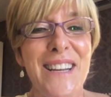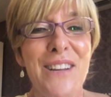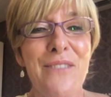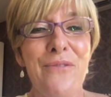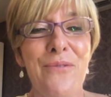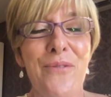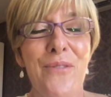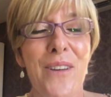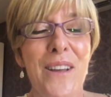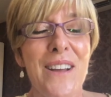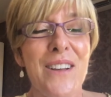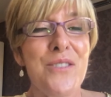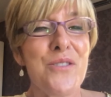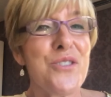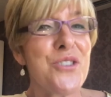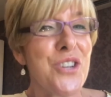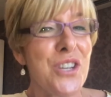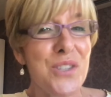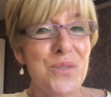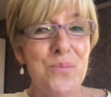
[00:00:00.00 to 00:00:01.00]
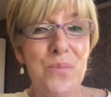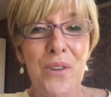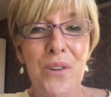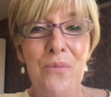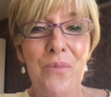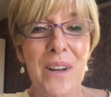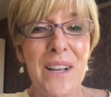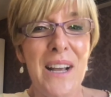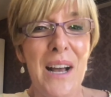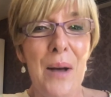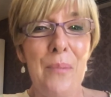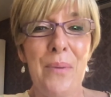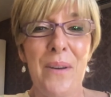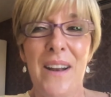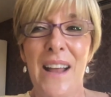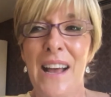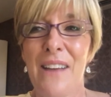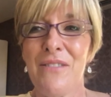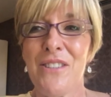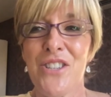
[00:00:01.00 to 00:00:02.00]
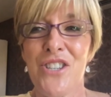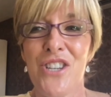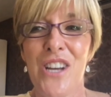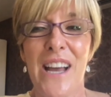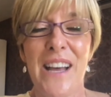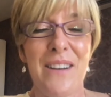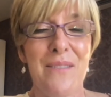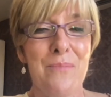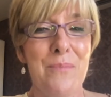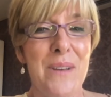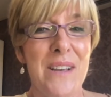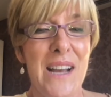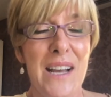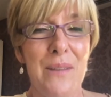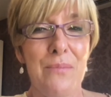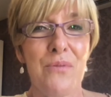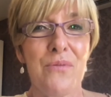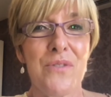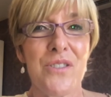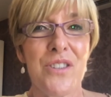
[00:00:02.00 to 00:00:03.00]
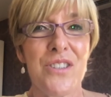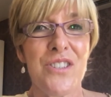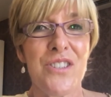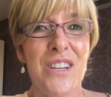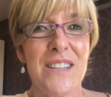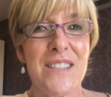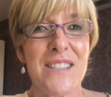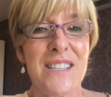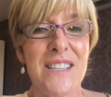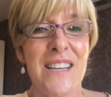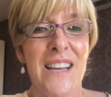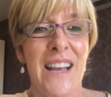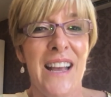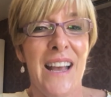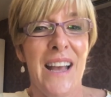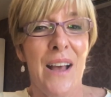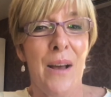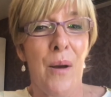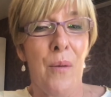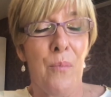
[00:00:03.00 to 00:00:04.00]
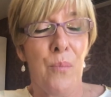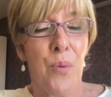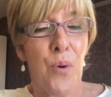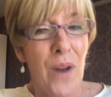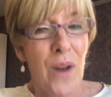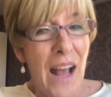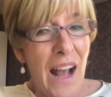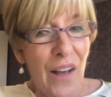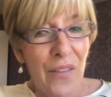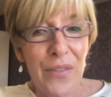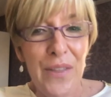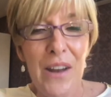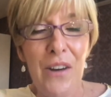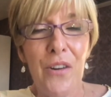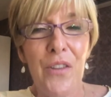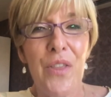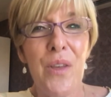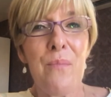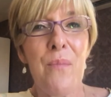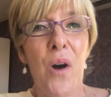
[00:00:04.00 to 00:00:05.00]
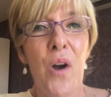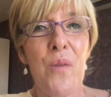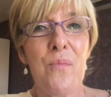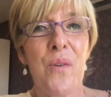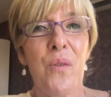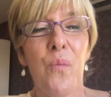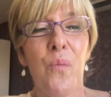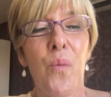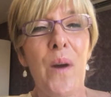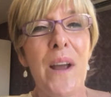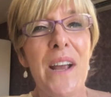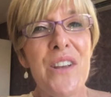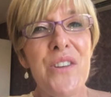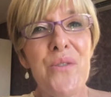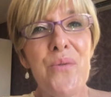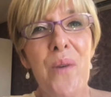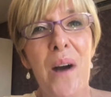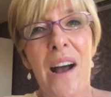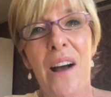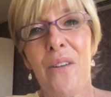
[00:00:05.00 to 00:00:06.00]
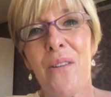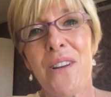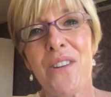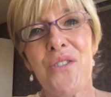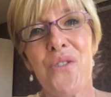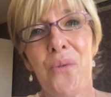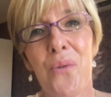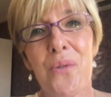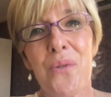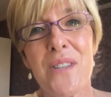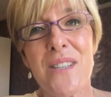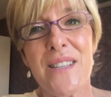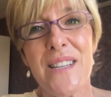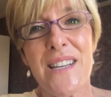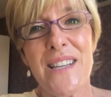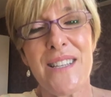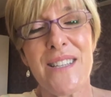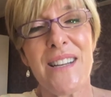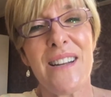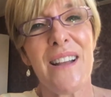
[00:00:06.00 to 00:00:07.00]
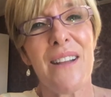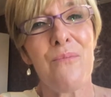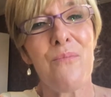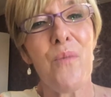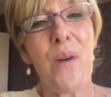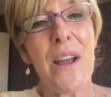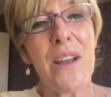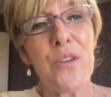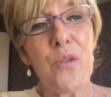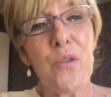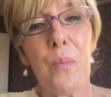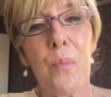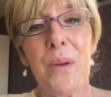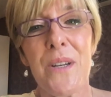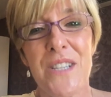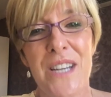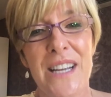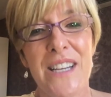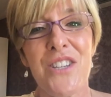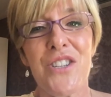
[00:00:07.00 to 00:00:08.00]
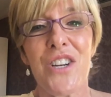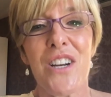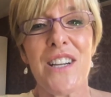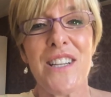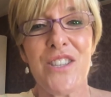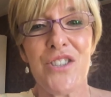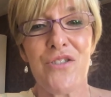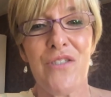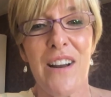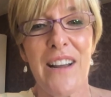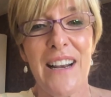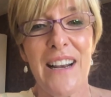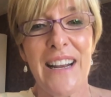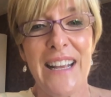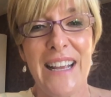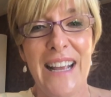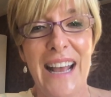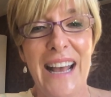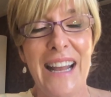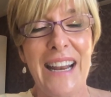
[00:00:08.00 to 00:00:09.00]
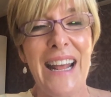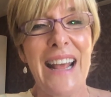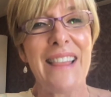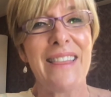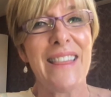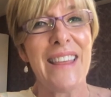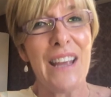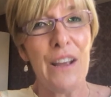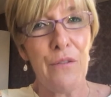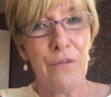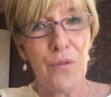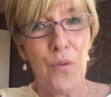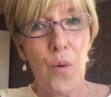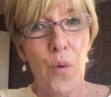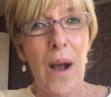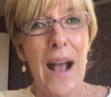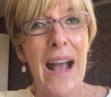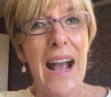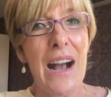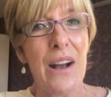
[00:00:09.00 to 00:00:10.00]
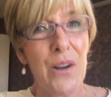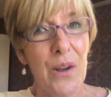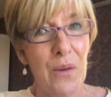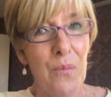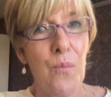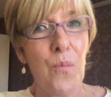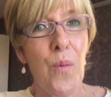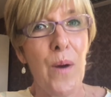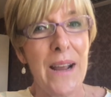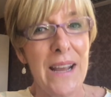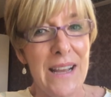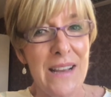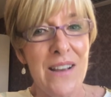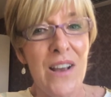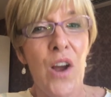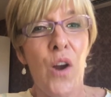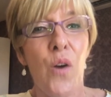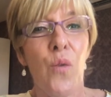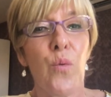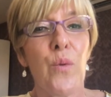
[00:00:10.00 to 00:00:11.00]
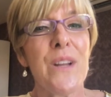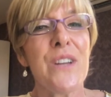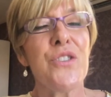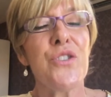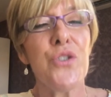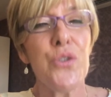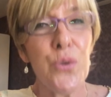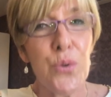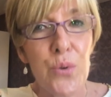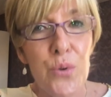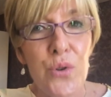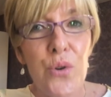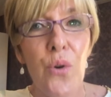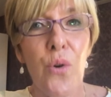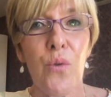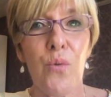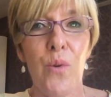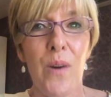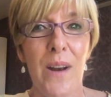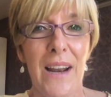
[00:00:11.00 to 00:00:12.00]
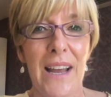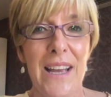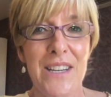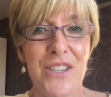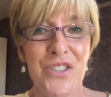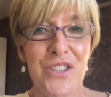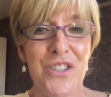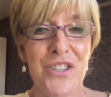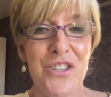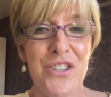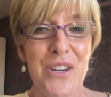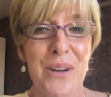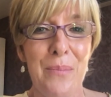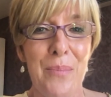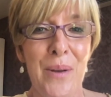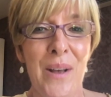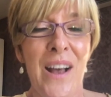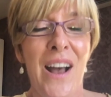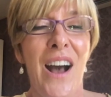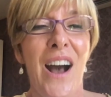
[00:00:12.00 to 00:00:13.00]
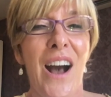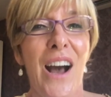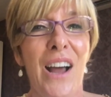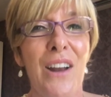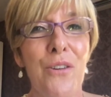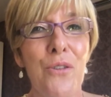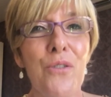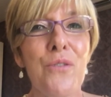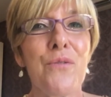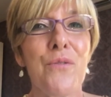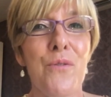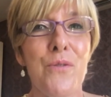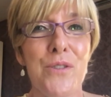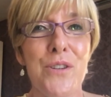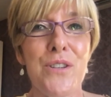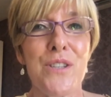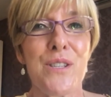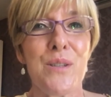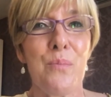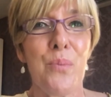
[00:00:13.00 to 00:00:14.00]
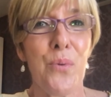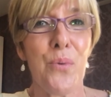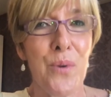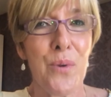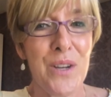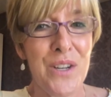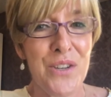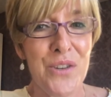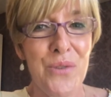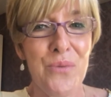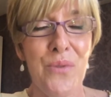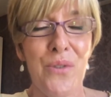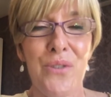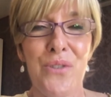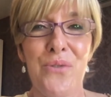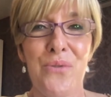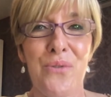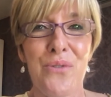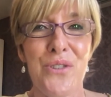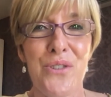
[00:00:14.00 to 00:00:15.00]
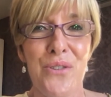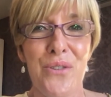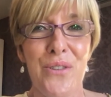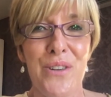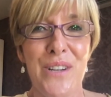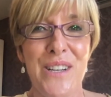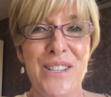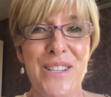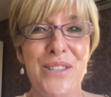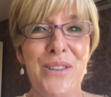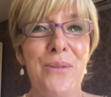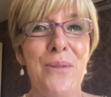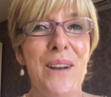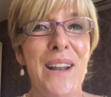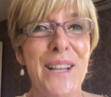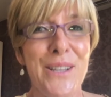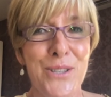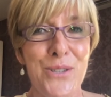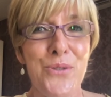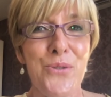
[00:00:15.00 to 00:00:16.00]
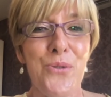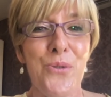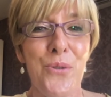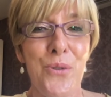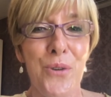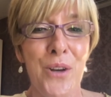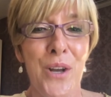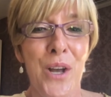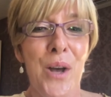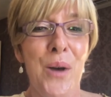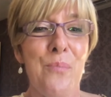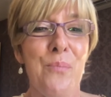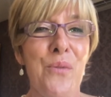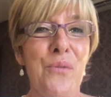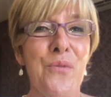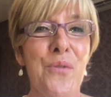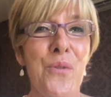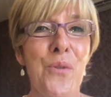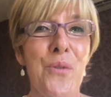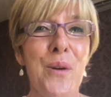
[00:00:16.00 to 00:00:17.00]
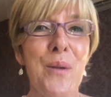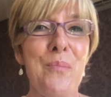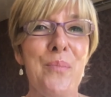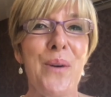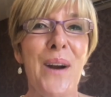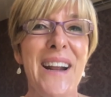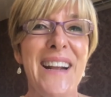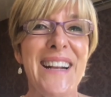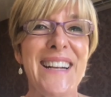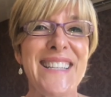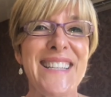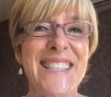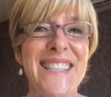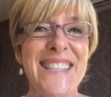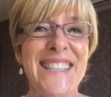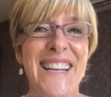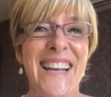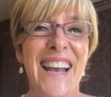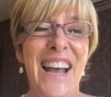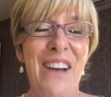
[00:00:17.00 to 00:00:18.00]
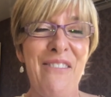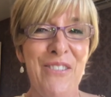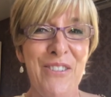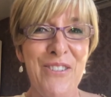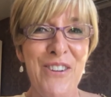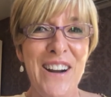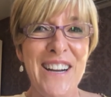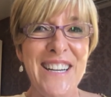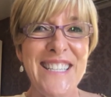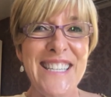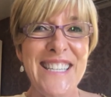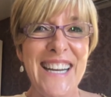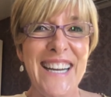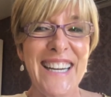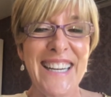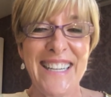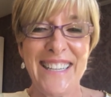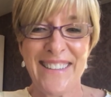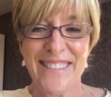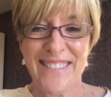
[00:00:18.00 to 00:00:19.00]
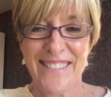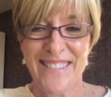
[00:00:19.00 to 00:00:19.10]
if you just want to ring up and have a chat and be able to just put out there at the moment where you are in your season and where you're potentially struggling at, and therefore how can we renew your relationship, I look forward to supporting you on your journey. So let's talk before it breaks. Have a great day.